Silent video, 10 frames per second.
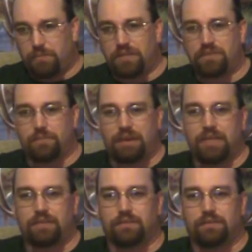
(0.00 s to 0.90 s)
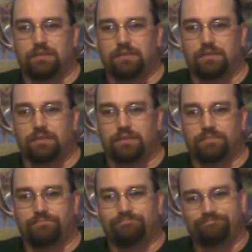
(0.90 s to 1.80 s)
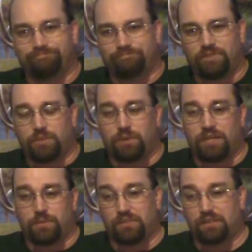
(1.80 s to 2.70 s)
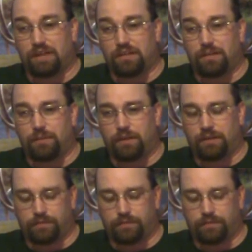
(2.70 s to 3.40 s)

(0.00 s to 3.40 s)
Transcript: means to make it, you may as well stock up on it.